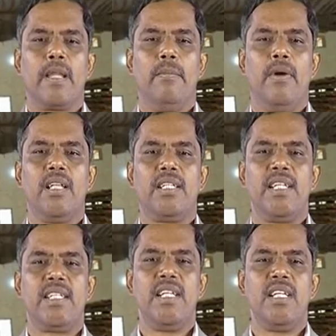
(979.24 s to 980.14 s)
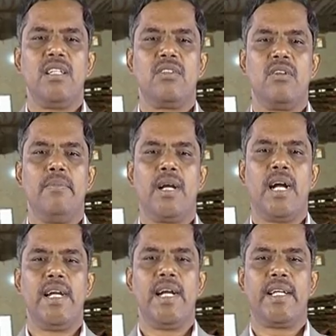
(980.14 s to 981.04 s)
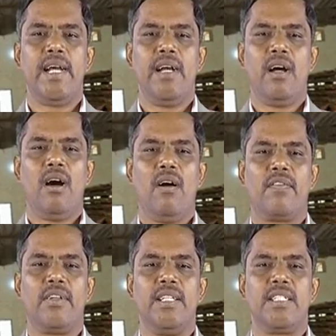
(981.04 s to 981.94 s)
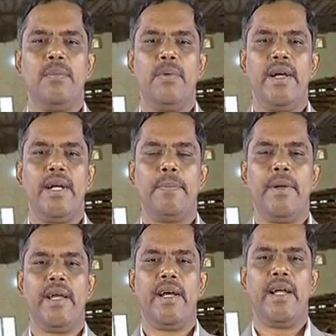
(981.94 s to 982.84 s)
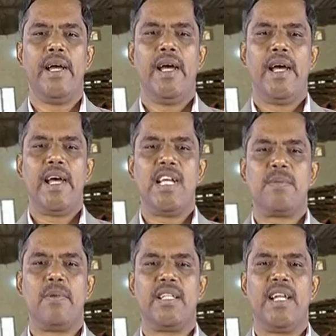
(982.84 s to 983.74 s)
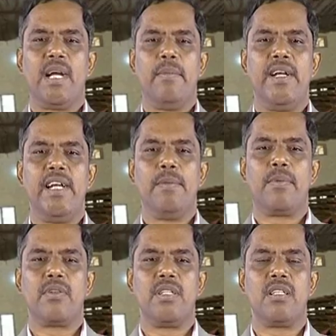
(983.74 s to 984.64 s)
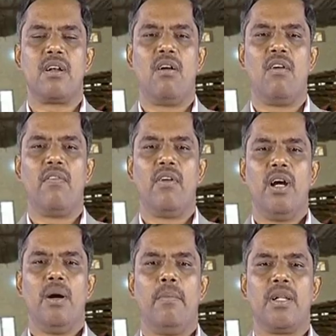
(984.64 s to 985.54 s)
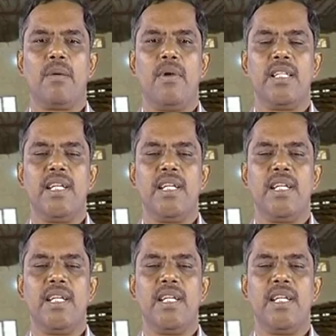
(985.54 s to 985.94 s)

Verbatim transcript: Mark testing should be conducted after the stipulated period as per the recommended procedure of mother moth